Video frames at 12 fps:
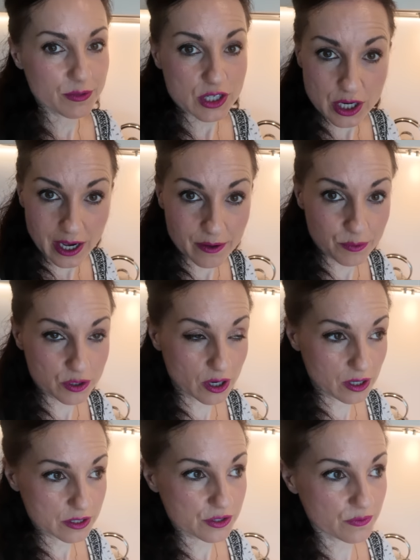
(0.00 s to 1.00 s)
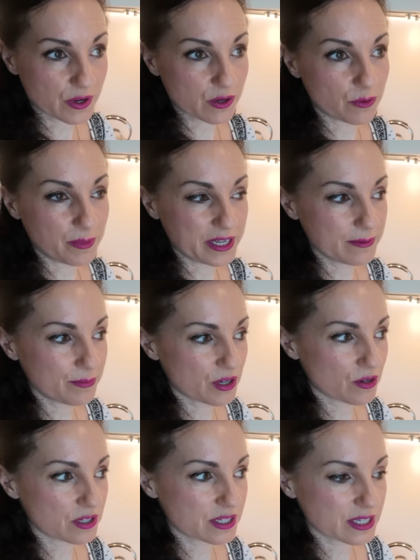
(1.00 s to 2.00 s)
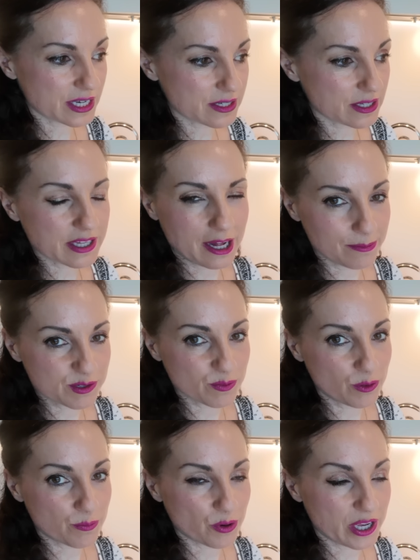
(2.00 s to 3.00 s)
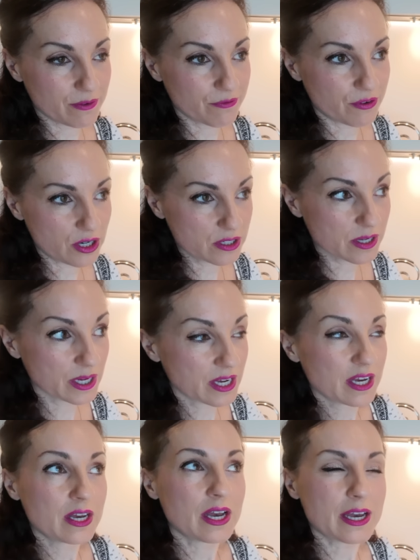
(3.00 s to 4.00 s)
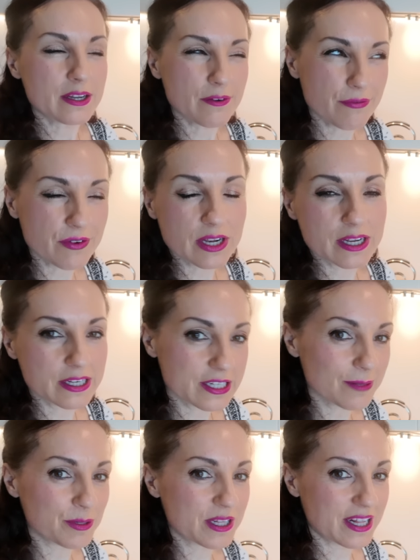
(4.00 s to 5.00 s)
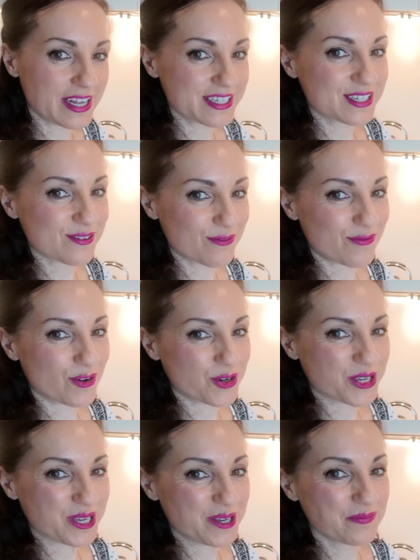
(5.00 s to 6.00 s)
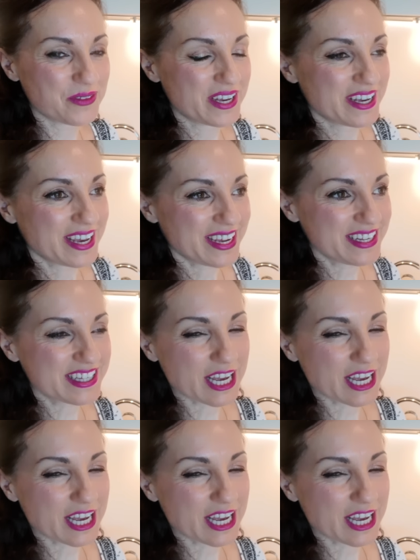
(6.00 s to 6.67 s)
which I would also recommend because yes, it helps with brain fog. And I feel a little bit less foggy and it